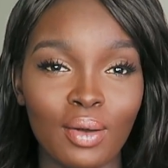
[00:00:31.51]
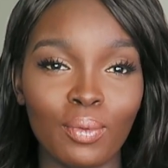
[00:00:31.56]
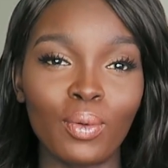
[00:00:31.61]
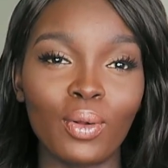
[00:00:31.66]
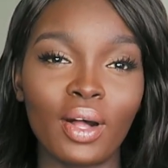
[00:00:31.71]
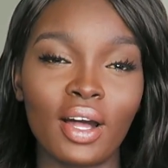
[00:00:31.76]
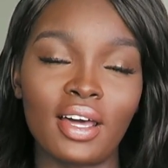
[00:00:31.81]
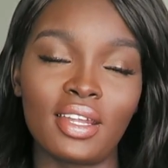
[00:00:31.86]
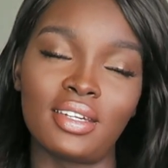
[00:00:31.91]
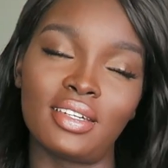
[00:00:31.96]

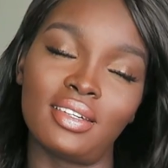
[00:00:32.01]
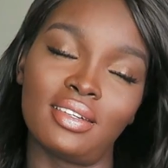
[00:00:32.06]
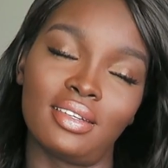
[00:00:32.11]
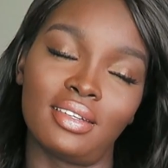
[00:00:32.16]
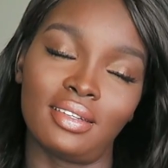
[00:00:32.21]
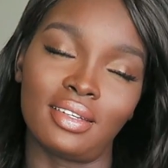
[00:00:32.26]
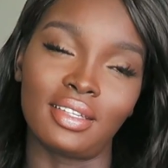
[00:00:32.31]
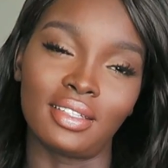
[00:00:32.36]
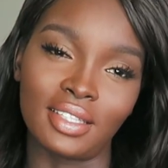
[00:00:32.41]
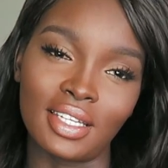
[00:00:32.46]
Well,
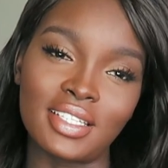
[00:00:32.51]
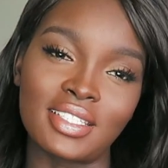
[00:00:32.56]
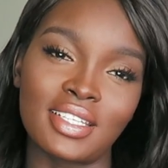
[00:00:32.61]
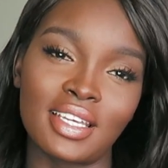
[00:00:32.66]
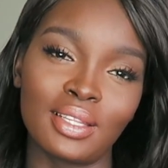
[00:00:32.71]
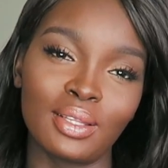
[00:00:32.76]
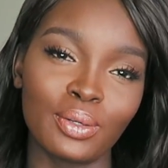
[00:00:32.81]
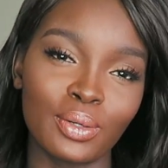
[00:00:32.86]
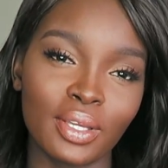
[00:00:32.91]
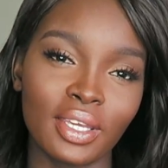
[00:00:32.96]
unless
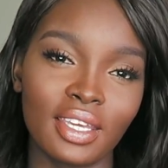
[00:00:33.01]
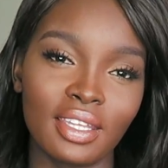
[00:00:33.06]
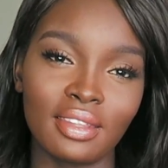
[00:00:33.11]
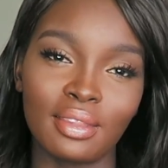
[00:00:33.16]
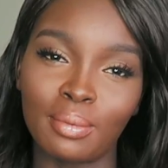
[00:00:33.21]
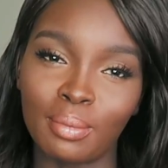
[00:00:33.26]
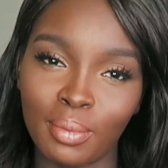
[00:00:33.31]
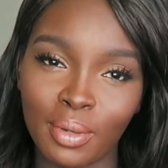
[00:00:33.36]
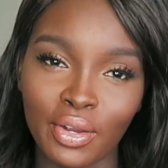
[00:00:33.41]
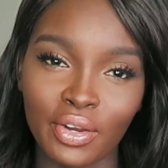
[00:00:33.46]
I look
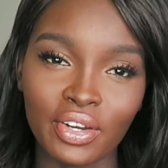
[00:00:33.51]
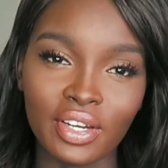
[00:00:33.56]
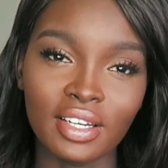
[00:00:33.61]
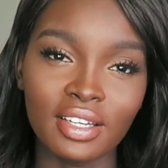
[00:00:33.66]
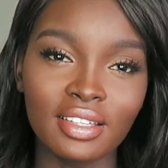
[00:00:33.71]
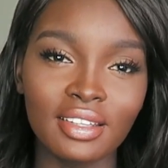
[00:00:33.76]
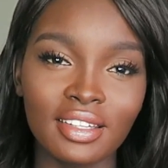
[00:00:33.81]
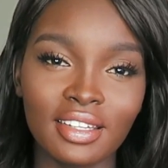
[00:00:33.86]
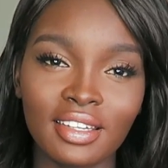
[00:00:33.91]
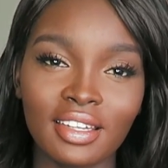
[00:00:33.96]
in the mirror
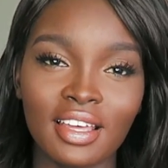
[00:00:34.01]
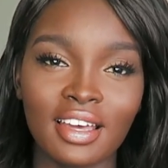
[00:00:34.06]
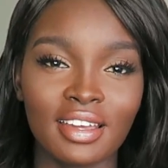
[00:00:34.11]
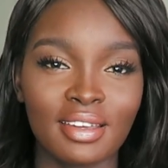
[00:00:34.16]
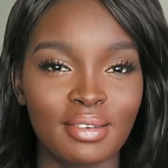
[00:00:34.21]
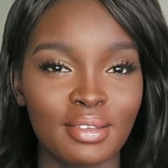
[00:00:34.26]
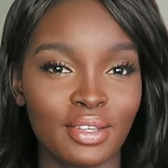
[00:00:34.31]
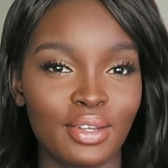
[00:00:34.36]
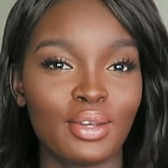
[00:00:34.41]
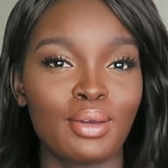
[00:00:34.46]
and then,
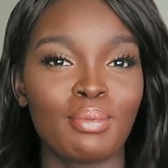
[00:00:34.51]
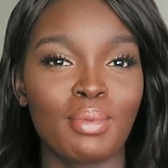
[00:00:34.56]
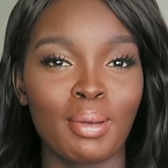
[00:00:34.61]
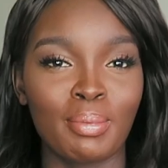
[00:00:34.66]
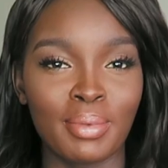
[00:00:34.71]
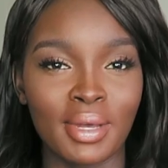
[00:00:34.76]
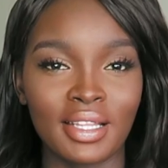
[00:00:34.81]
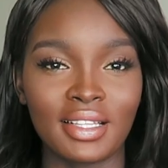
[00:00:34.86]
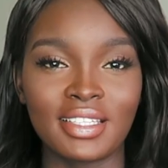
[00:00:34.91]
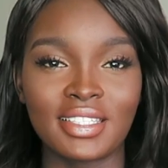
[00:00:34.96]
like, you know, my
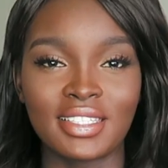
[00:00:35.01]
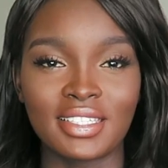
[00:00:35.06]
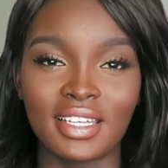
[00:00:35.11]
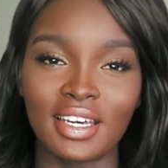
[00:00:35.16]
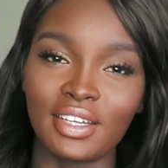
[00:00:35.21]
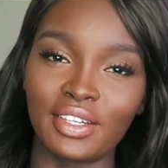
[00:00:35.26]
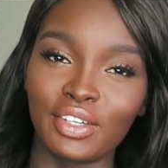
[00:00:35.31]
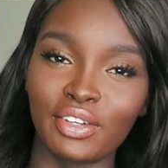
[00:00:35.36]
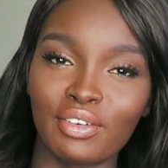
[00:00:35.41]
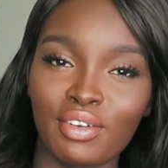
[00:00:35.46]
belly's
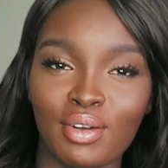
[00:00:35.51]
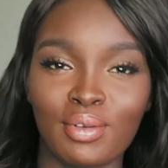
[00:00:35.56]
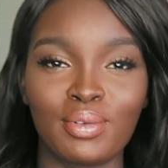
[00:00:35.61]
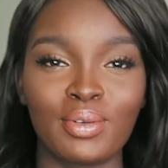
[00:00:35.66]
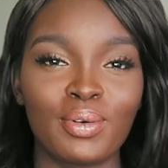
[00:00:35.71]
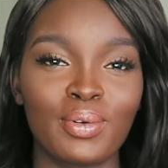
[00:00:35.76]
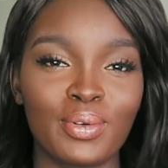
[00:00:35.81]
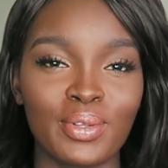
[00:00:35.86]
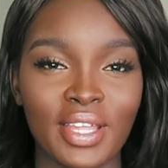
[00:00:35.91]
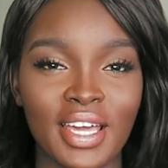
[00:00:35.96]
starting to grow
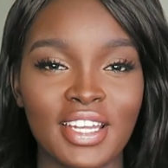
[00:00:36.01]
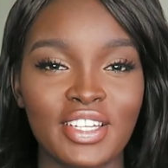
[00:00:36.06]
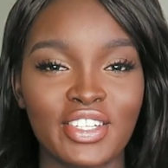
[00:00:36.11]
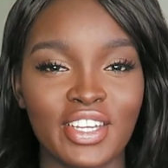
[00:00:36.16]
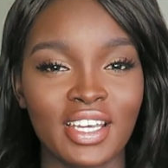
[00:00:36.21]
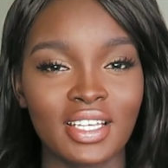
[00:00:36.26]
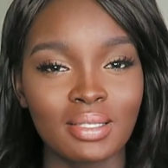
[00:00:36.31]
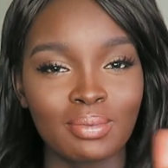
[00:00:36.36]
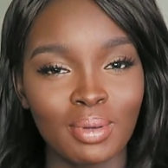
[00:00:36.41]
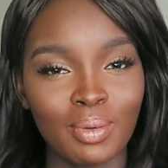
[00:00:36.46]
and all that
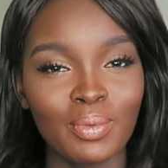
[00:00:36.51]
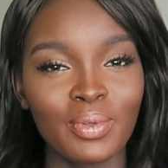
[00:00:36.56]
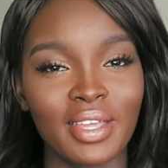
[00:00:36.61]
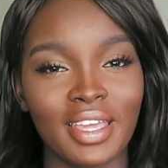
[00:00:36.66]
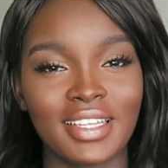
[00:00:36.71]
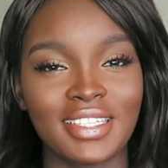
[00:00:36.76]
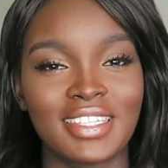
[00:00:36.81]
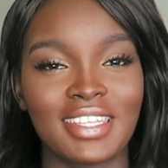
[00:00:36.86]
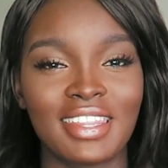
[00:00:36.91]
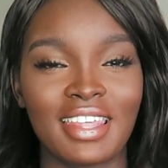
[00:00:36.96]
jazz, but we'll
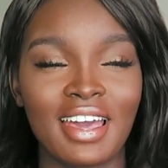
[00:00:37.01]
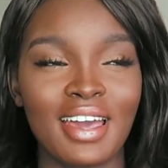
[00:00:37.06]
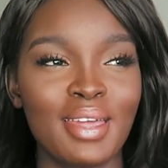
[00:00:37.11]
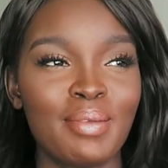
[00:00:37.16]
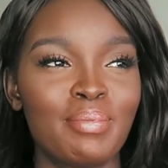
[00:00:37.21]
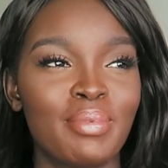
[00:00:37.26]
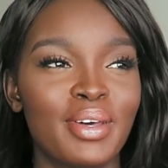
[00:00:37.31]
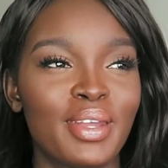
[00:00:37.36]
get to that.